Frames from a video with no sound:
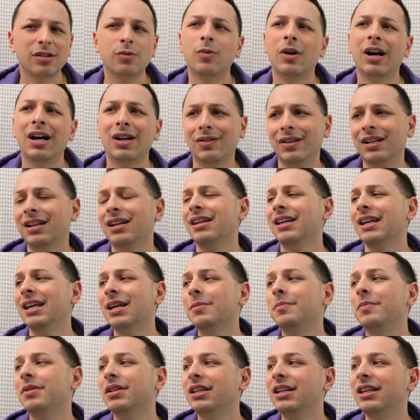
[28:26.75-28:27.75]
Like wow, like I
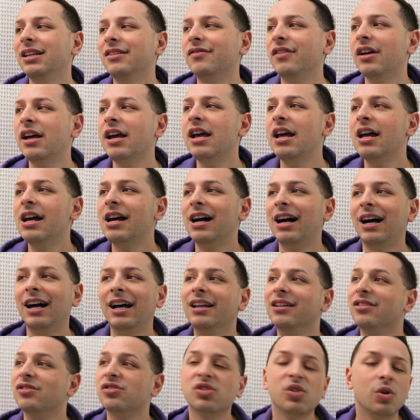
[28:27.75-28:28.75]
can't believe
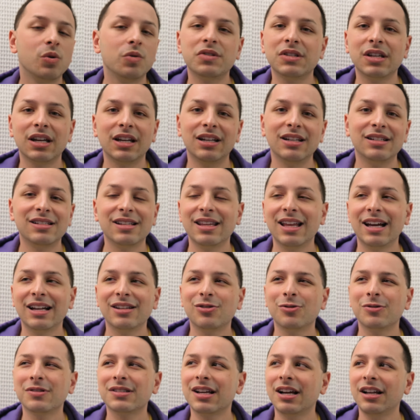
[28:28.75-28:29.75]
I associated to
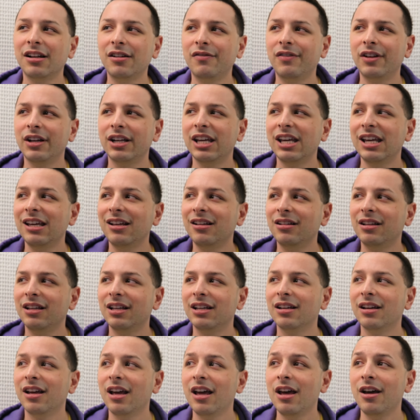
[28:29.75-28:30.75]
that. So it's kind of like
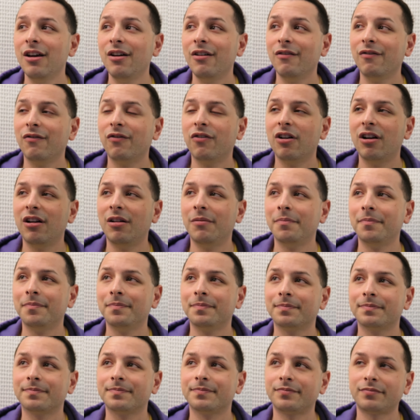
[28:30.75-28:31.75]
healing
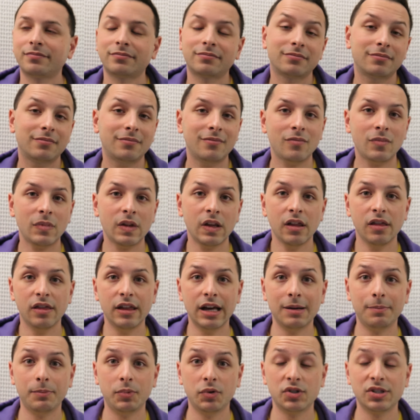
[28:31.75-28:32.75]
from
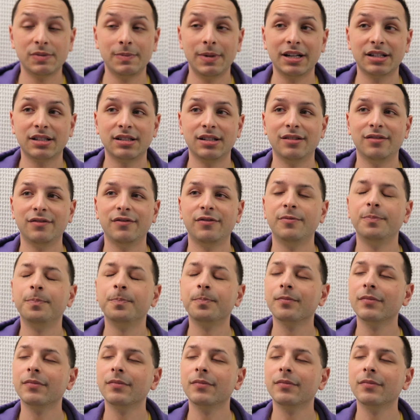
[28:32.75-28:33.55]
that perspective.